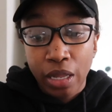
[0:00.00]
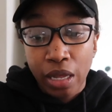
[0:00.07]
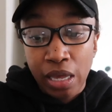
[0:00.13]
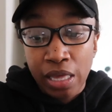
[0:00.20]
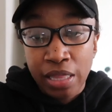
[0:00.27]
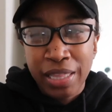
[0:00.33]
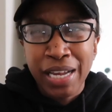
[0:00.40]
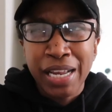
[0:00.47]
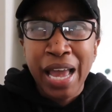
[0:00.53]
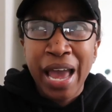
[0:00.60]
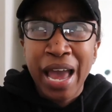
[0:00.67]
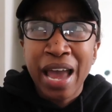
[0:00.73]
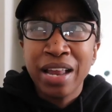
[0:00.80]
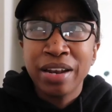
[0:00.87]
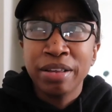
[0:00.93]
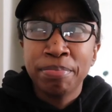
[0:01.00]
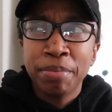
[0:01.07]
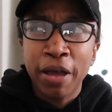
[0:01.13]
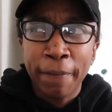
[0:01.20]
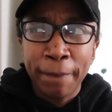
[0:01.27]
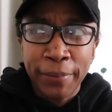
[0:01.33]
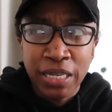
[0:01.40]
And they had
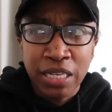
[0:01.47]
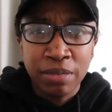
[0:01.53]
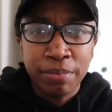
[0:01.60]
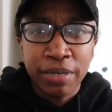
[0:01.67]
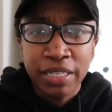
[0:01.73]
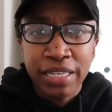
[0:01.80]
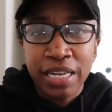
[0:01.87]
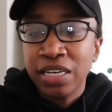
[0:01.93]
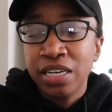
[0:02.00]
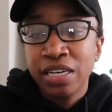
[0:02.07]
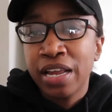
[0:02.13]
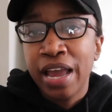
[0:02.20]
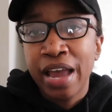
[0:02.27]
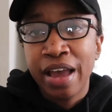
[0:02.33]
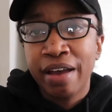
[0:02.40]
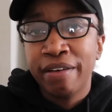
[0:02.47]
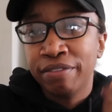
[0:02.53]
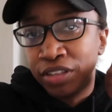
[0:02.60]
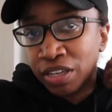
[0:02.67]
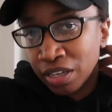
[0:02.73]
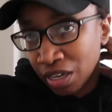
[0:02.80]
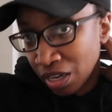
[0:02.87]
puppy, but they didn't
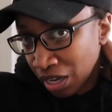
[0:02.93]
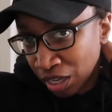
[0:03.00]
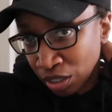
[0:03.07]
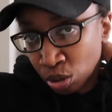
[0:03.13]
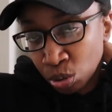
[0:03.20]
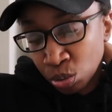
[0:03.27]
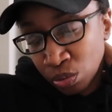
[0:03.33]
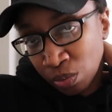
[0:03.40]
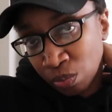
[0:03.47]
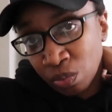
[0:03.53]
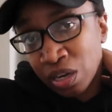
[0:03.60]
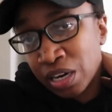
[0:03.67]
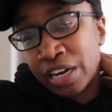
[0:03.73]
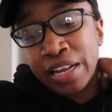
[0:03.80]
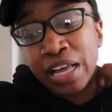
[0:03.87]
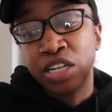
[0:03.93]
have the 2-in-1.